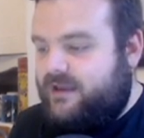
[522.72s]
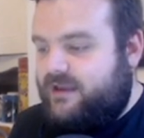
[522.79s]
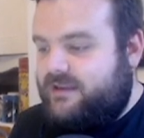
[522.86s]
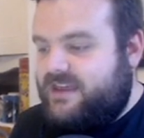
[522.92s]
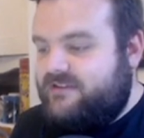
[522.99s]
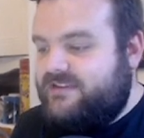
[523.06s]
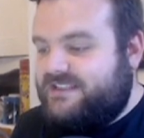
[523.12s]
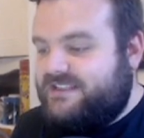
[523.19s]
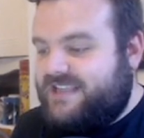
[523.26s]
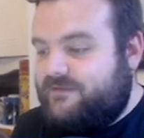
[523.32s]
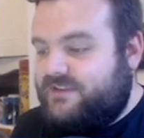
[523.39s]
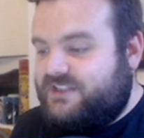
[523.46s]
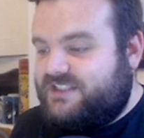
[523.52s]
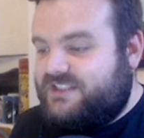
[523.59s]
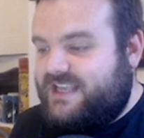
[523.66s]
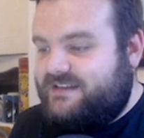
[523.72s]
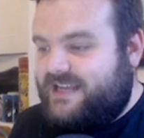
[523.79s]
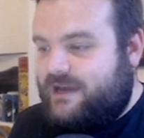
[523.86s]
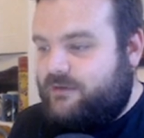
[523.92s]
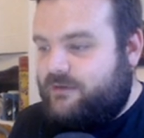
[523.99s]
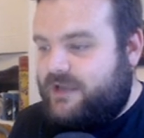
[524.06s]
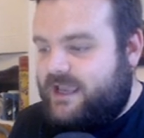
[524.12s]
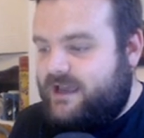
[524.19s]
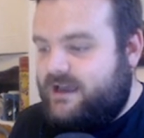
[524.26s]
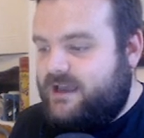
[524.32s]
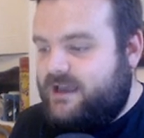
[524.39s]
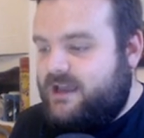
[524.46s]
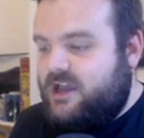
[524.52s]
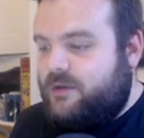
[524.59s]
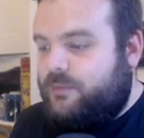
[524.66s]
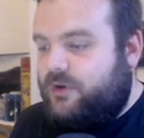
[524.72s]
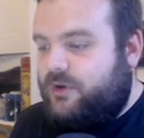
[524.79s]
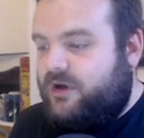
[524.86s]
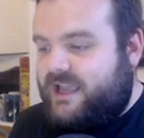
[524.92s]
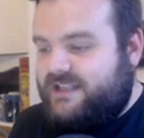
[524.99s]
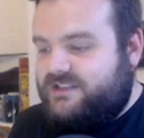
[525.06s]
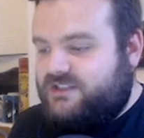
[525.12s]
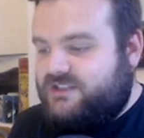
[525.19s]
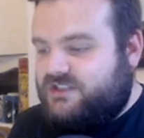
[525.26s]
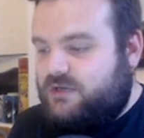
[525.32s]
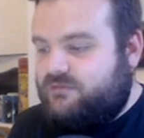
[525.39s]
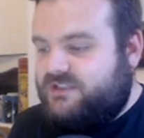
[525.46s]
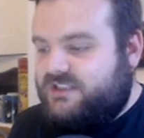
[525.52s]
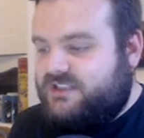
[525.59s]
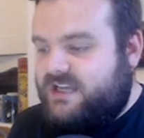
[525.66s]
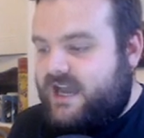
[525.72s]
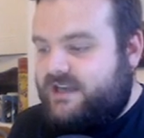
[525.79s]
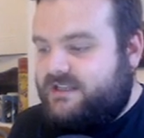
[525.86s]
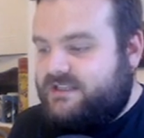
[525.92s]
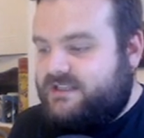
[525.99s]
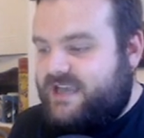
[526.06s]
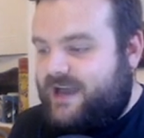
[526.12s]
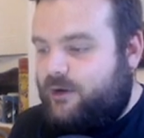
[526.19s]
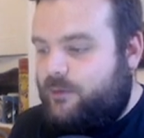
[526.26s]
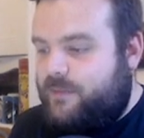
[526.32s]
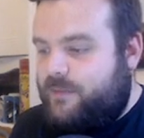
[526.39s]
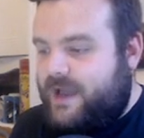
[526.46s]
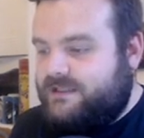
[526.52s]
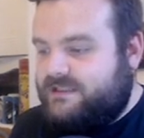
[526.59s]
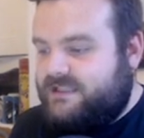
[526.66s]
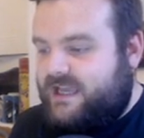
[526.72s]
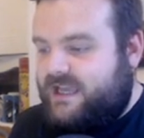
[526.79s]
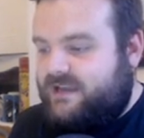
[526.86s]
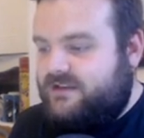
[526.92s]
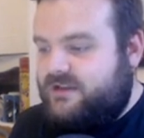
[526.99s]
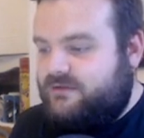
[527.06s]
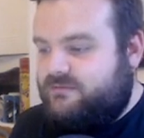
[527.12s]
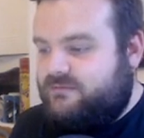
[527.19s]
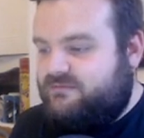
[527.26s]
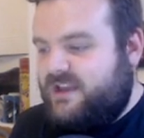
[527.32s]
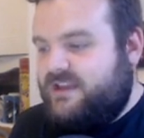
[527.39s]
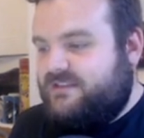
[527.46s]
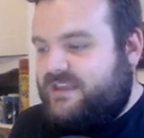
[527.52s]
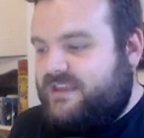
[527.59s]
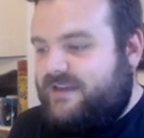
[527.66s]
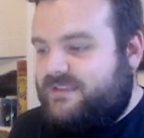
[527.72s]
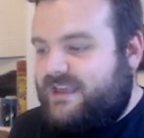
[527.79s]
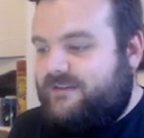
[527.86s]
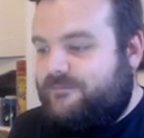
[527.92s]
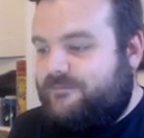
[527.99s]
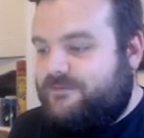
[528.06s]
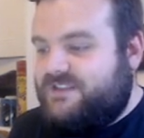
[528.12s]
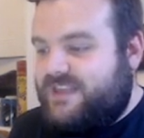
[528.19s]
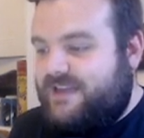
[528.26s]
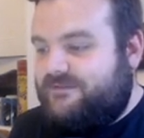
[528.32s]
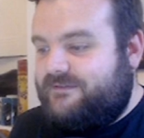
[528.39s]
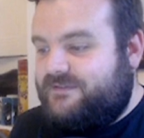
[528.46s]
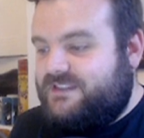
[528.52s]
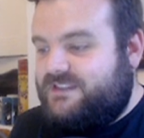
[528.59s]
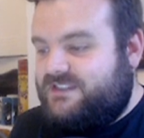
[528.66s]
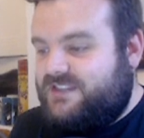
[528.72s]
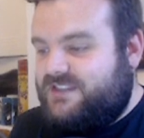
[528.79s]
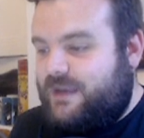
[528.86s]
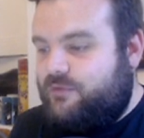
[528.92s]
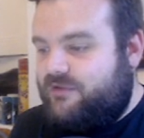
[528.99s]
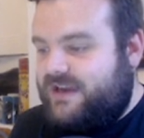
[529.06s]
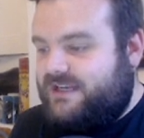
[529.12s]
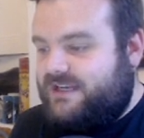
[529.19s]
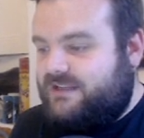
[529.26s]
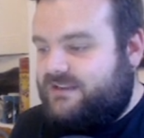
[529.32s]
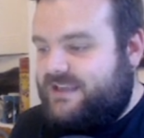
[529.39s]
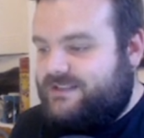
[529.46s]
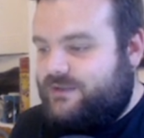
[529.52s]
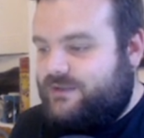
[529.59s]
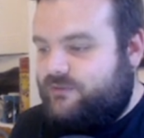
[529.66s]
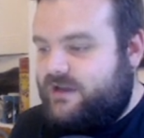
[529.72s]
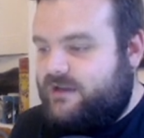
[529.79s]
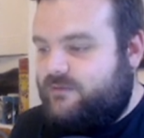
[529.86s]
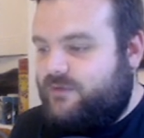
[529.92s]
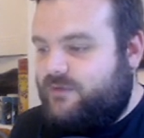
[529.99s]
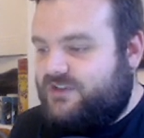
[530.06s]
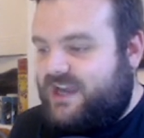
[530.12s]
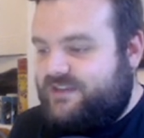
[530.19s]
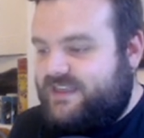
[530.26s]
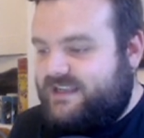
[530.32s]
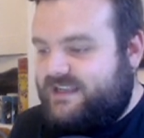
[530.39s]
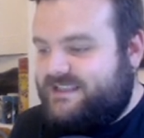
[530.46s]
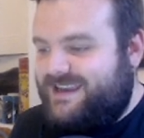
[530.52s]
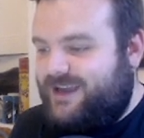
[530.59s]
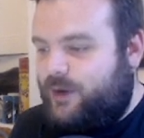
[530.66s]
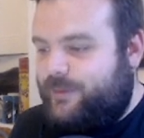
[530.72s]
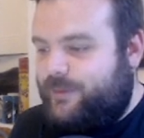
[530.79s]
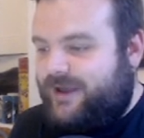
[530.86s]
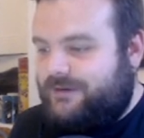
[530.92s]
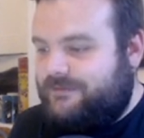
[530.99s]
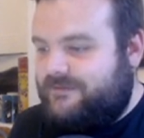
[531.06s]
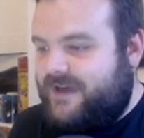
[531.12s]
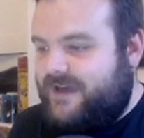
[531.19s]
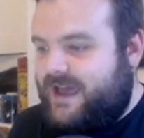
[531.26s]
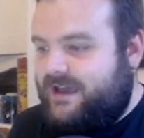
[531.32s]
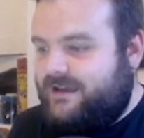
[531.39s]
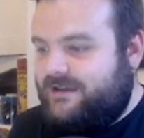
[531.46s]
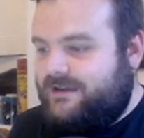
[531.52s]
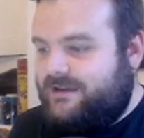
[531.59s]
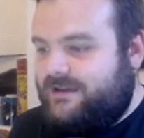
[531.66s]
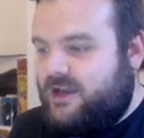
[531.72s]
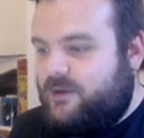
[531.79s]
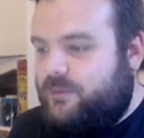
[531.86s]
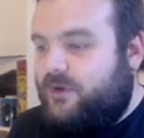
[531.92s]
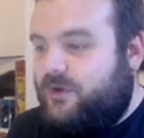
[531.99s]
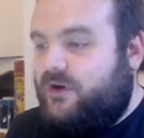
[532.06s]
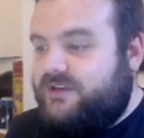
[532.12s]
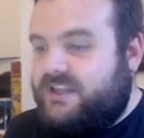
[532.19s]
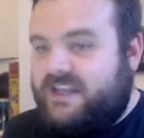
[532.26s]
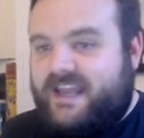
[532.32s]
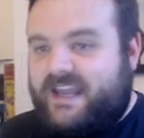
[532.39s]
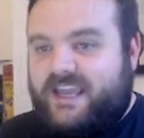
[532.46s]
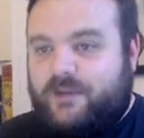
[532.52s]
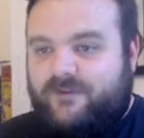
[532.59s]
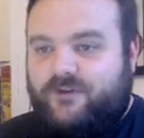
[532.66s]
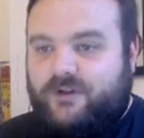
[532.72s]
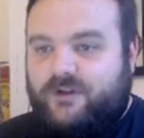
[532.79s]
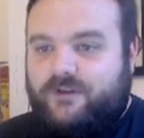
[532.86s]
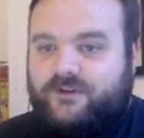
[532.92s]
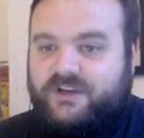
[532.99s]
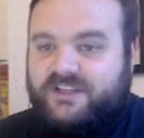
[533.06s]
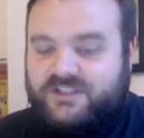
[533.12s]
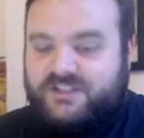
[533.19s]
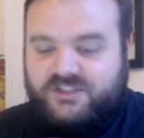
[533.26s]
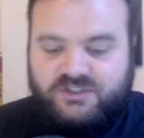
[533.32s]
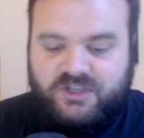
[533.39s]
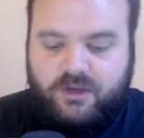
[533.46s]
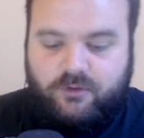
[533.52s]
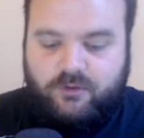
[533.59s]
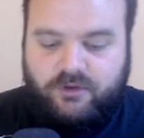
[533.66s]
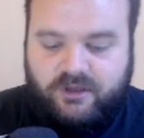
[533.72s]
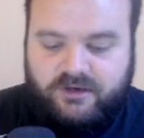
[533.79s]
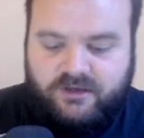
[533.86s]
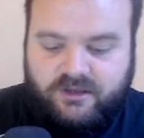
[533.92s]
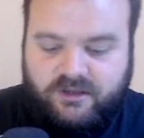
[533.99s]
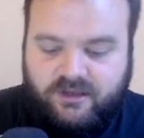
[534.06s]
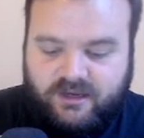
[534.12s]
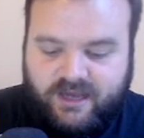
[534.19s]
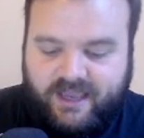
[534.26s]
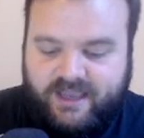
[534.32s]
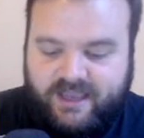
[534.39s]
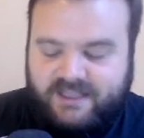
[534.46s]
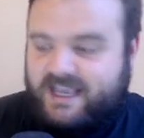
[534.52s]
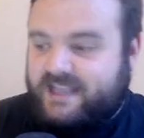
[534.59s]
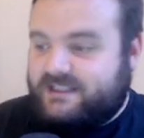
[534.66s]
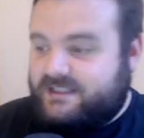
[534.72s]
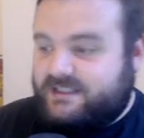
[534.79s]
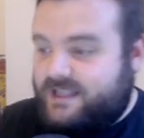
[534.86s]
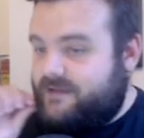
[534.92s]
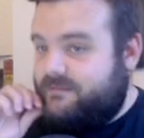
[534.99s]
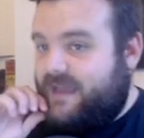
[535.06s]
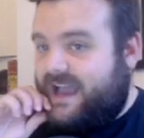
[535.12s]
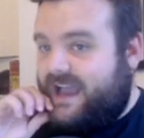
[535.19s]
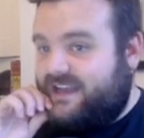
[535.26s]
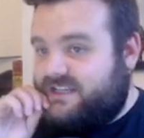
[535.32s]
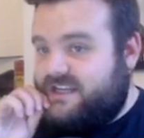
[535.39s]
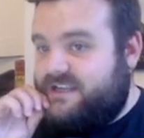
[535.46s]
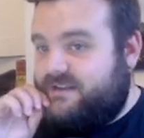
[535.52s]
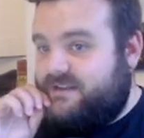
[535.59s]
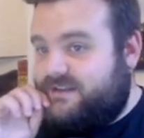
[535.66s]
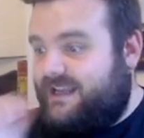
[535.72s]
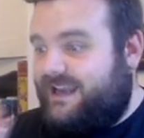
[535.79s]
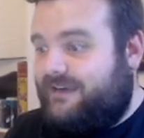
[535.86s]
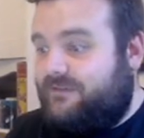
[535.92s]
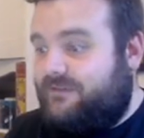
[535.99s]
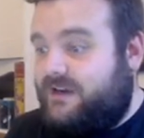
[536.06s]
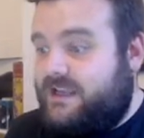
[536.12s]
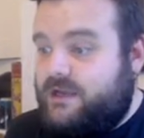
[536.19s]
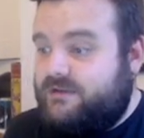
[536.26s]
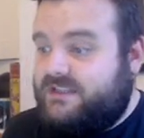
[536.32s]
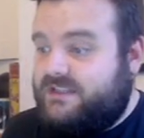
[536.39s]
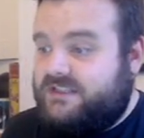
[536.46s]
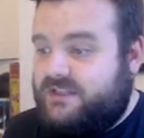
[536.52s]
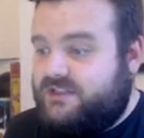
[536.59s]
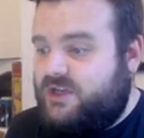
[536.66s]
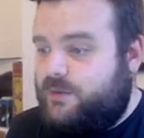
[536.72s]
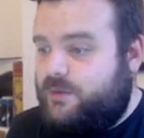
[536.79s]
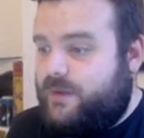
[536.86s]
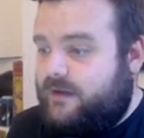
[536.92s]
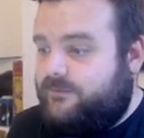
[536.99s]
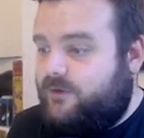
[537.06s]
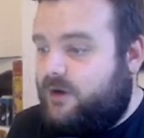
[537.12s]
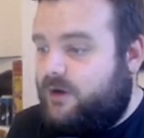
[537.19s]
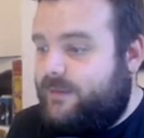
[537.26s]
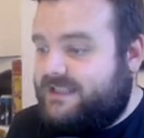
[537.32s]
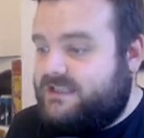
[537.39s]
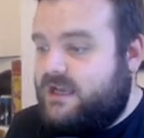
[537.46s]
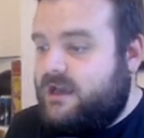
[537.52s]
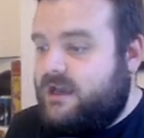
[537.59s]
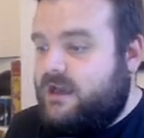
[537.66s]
There is Heaven Sent down here, but it's so tied to Hell Bent, and you they they've they've separated these three, which I think is a little bit unfair. But Under the Lake and Before the Flood is so good. Like it it's it actually cleverly uses the two part format.